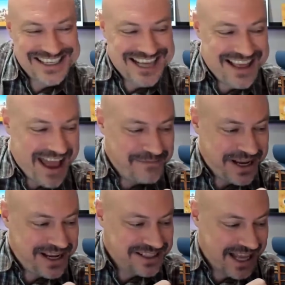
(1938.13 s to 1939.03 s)
gotta say that,
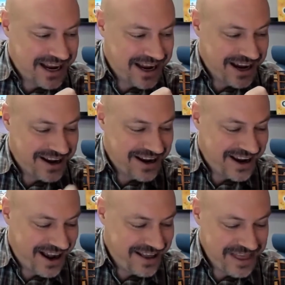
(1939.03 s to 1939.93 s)
because like
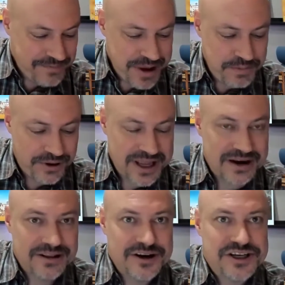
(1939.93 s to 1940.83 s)
I think people get
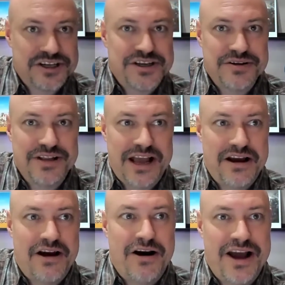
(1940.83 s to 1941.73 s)
allergic to like,
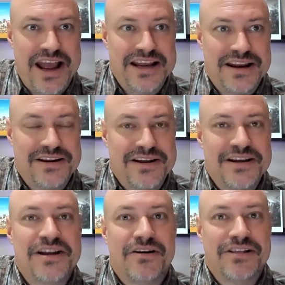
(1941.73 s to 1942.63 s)
I hate,
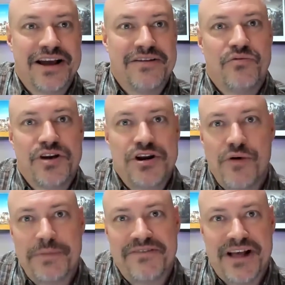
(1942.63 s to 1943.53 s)
like you're a
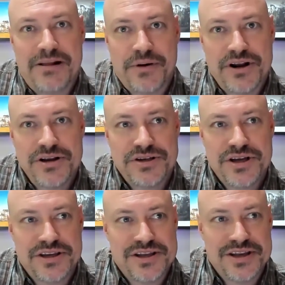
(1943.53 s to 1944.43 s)
web developer, you
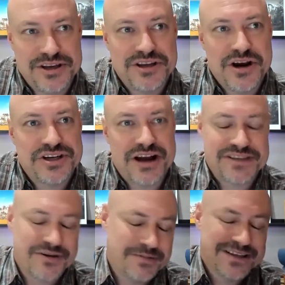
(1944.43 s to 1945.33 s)
should know
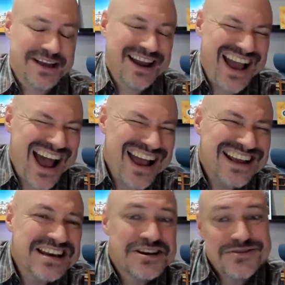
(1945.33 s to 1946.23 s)
JavaScript. It's like, I
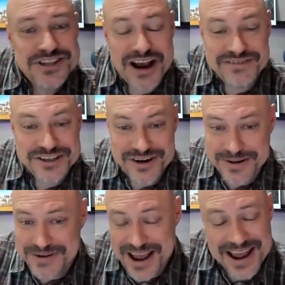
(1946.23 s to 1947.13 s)
can do
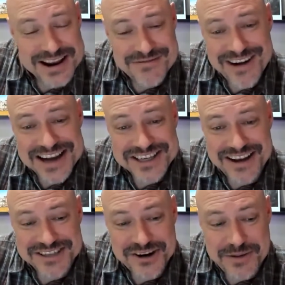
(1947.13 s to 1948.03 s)
JavaScript. I can write
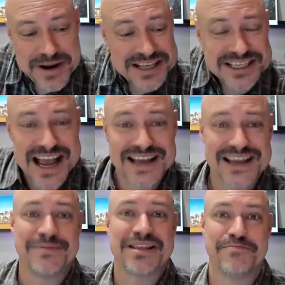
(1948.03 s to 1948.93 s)
JavaScript. It's not going
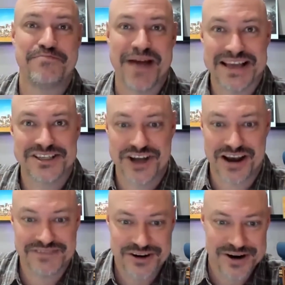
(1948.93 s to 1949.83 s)
to be the best
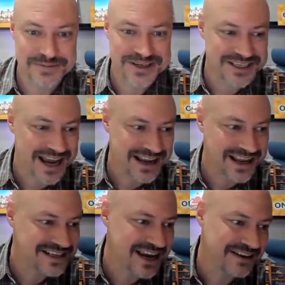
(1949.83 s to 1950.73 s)
JavaScript. It's not
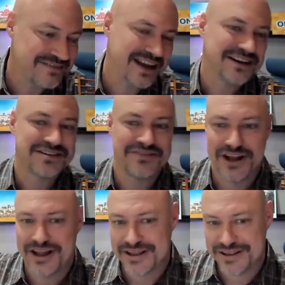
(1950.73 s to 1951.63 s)
going to take advantage of
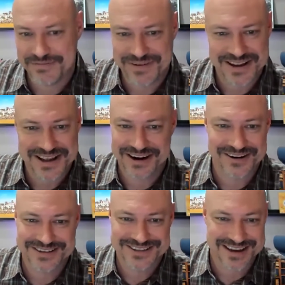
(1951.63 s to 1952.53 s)
all of,
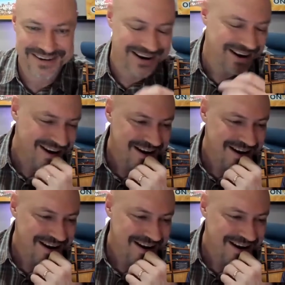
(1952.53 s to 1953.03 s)
it's like,